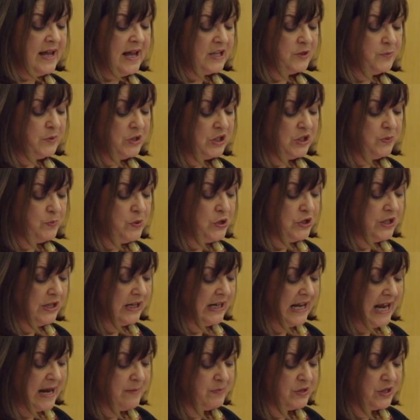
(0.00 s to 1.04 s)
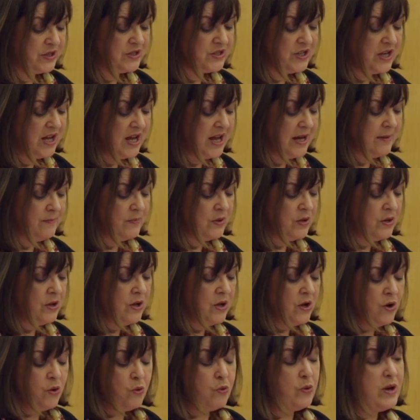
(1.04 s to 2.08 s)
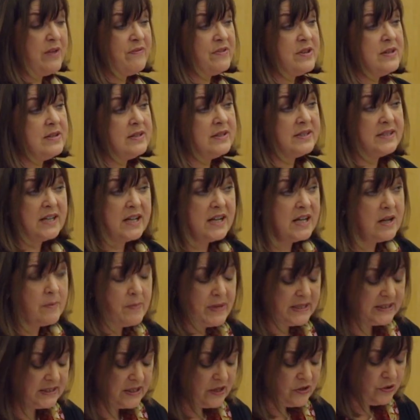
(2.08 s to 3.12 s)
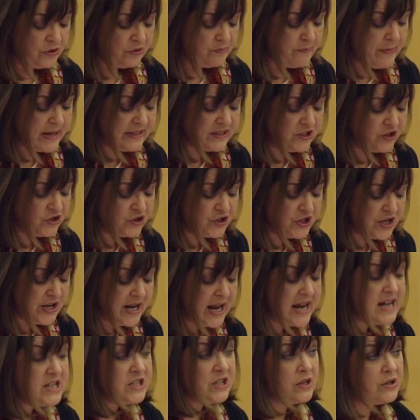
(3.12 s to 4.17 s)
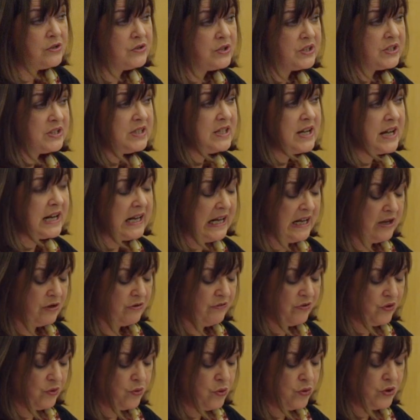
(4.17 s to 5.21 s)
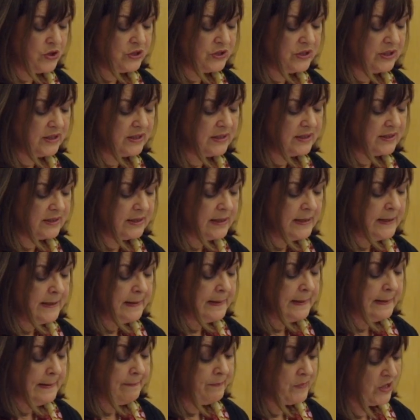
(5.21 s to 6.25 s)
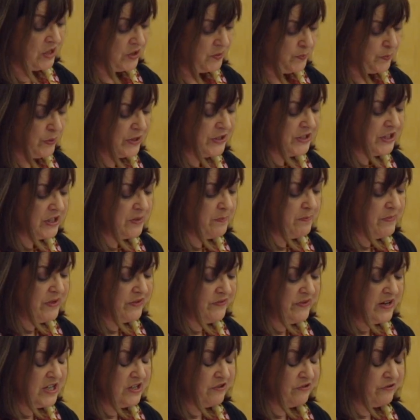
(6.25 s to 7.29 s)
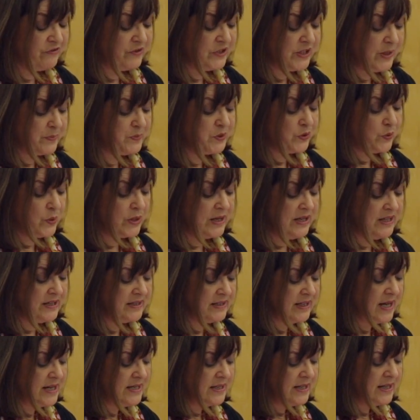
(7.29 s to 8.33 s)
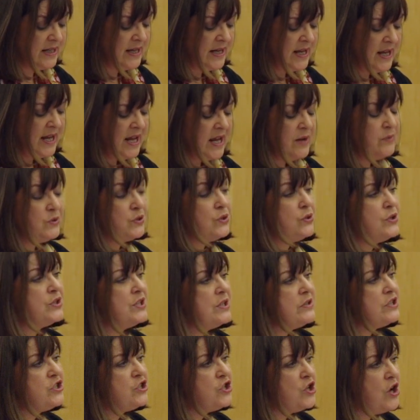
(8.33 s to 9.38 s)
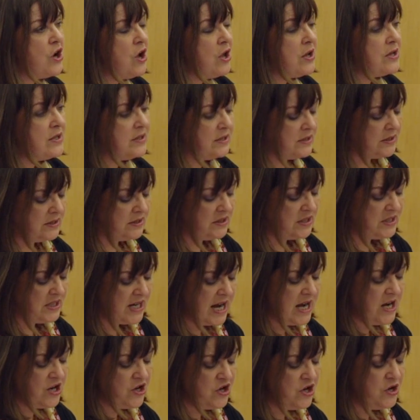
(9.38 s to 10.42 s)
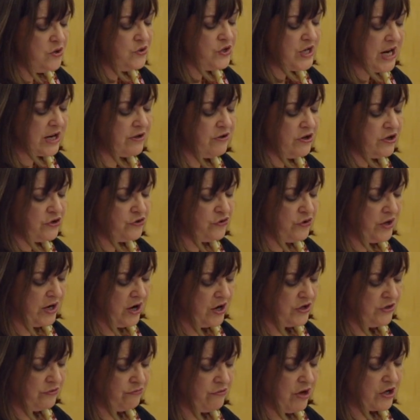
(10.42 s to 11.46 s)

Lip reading: as Mr. Putin claimed at the time, or even sending a message to NATO to steer clear of the Caucasus. As President Medvedev subsequently said, it was also a chance to take new territory under